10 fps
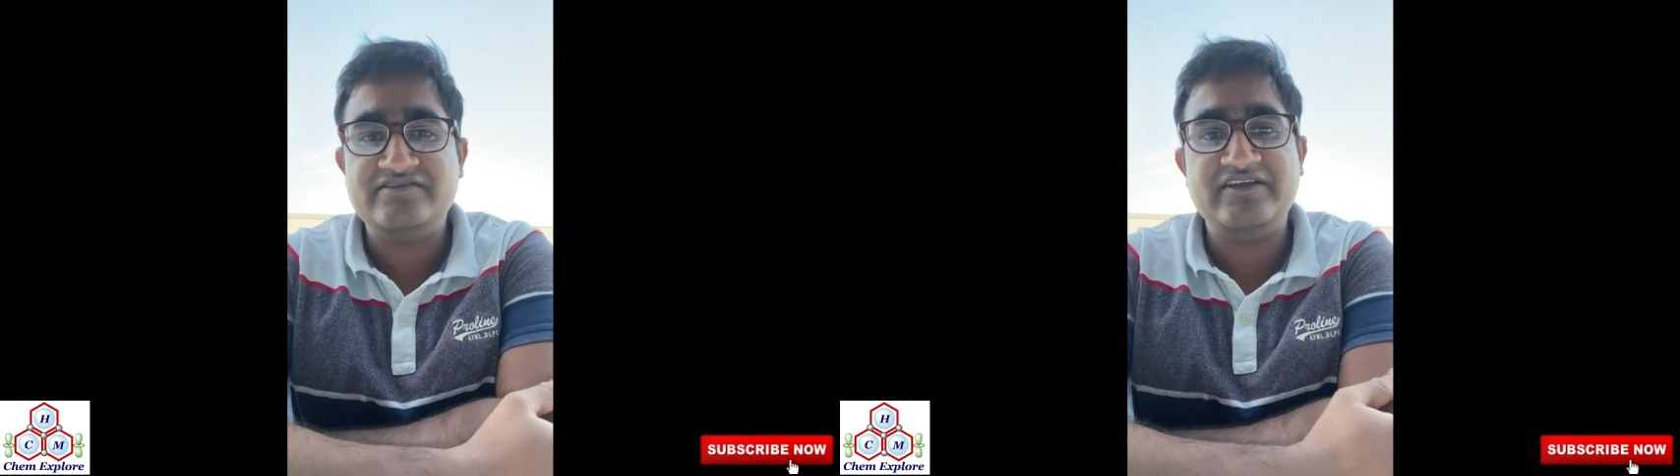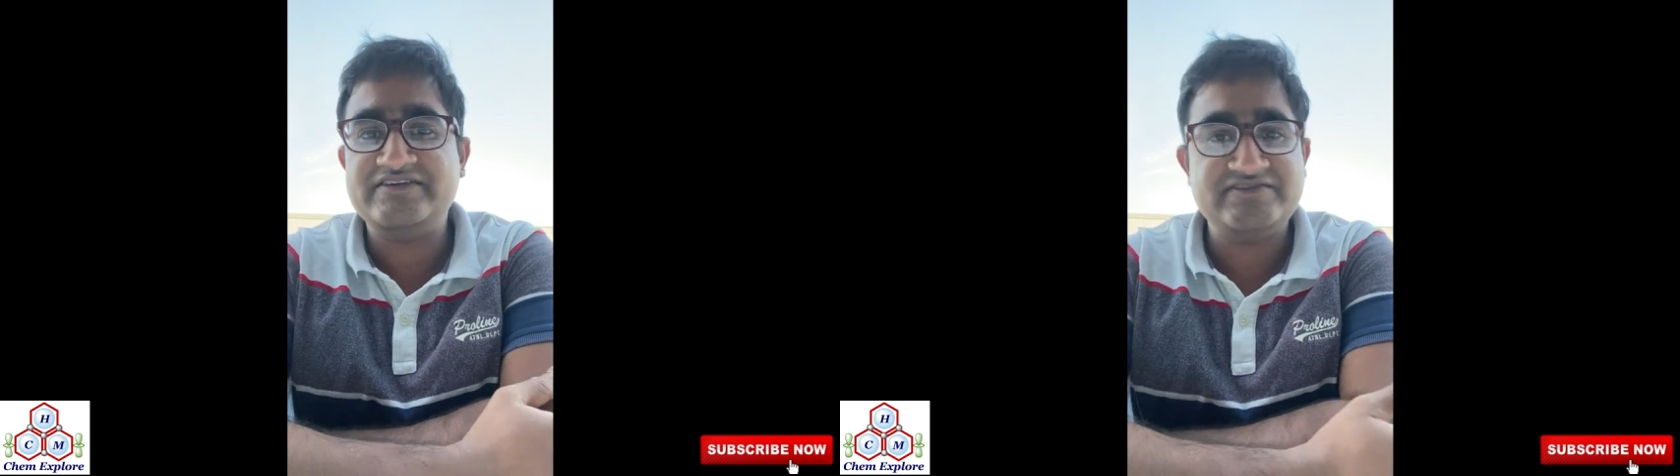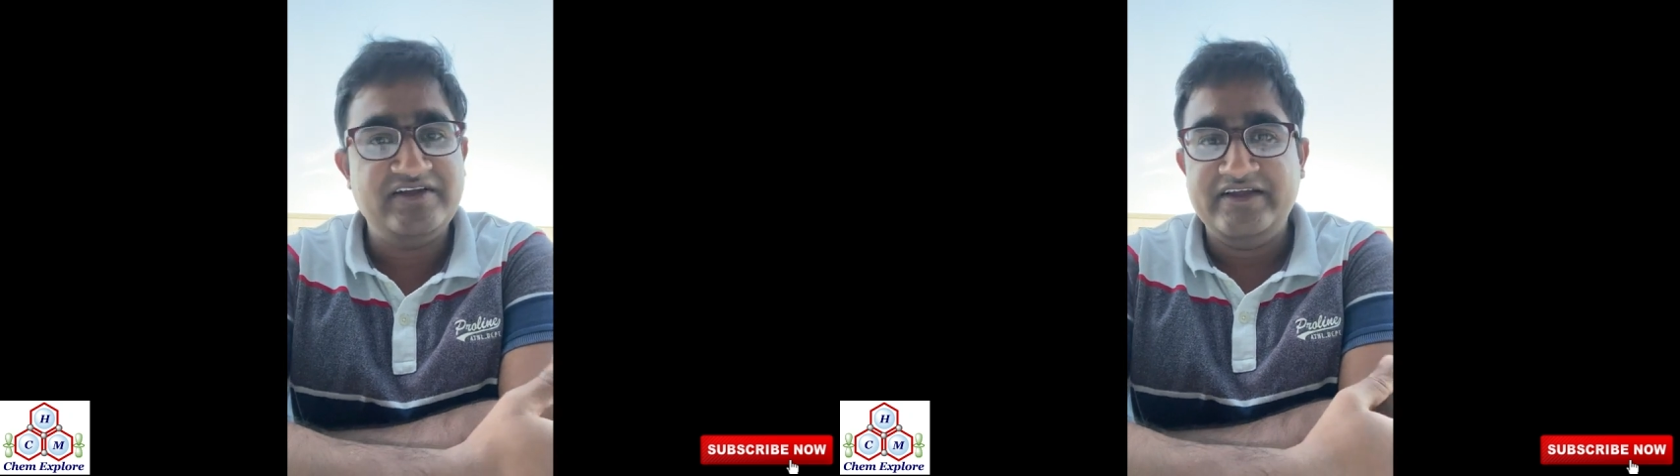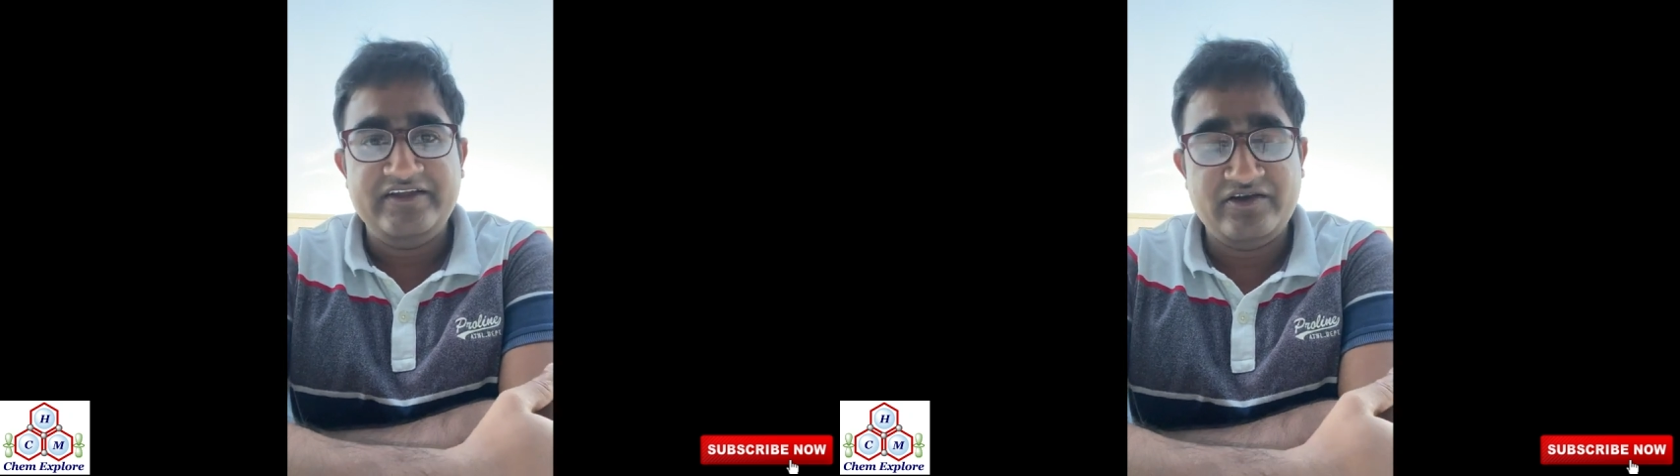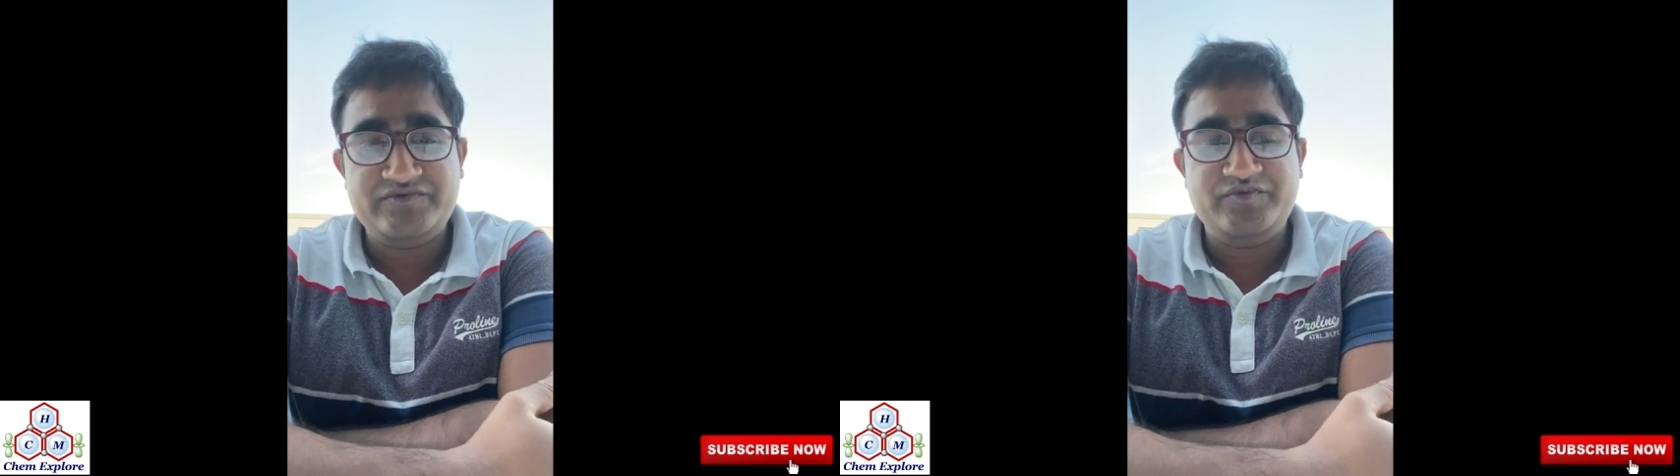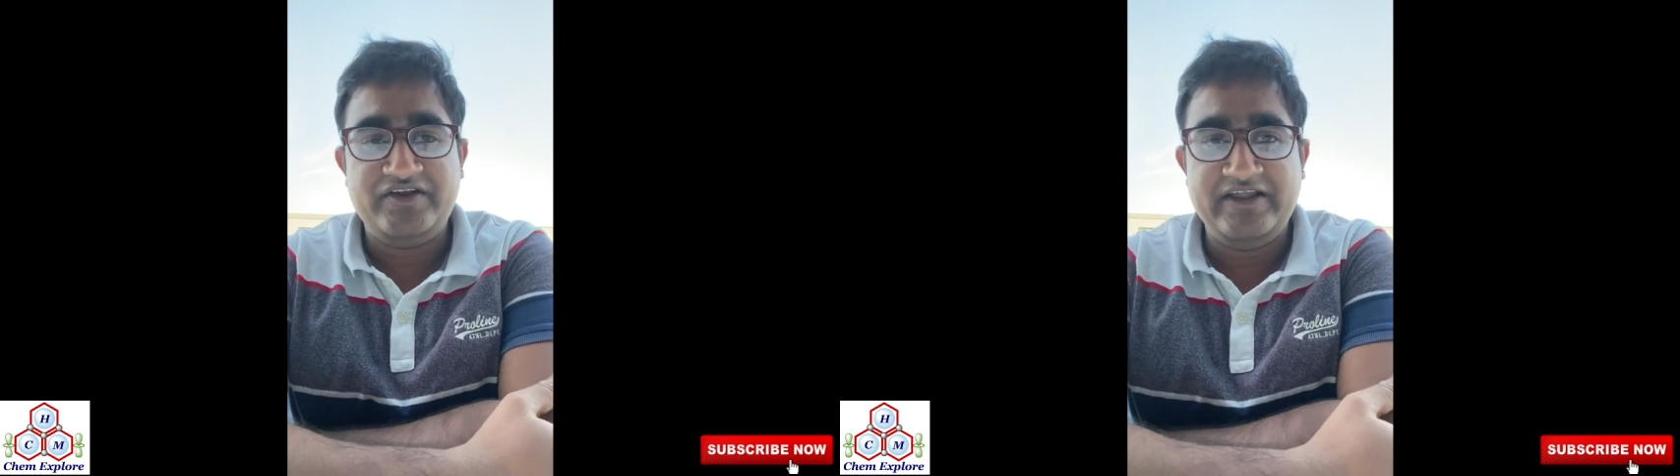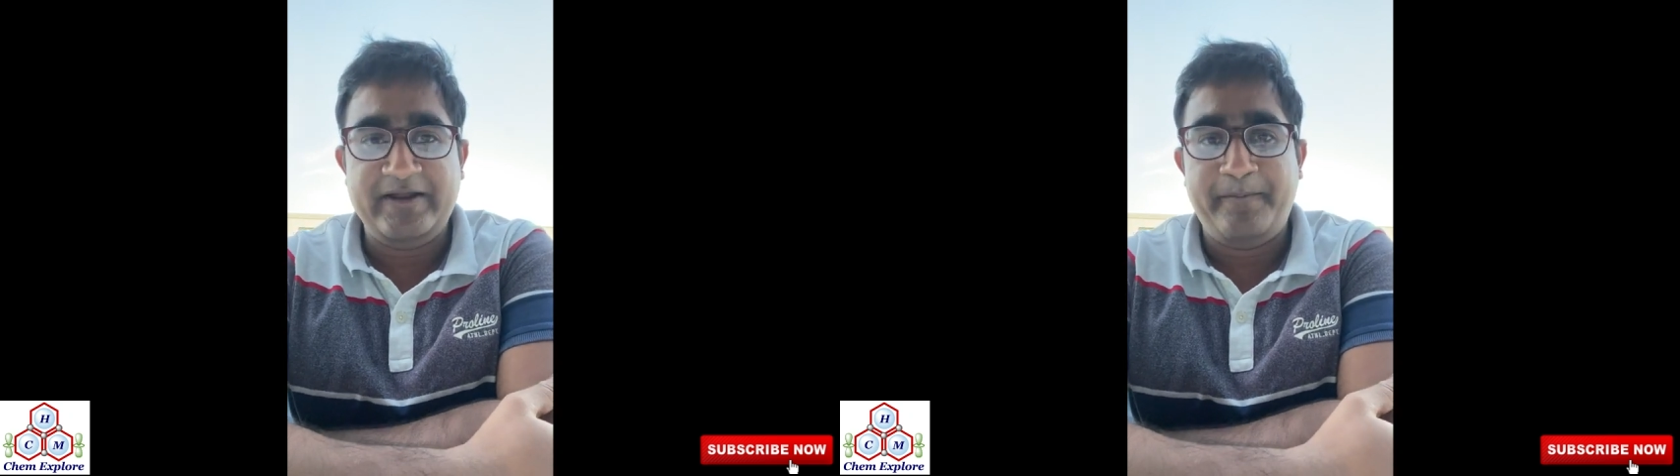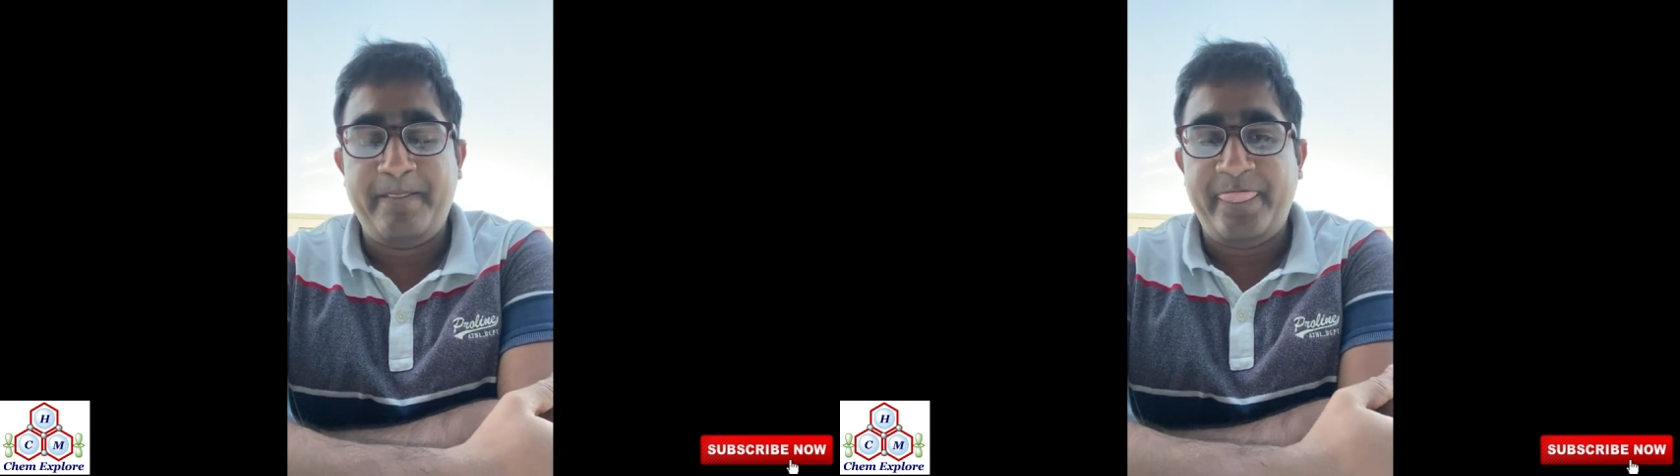So that's, you have to be clear.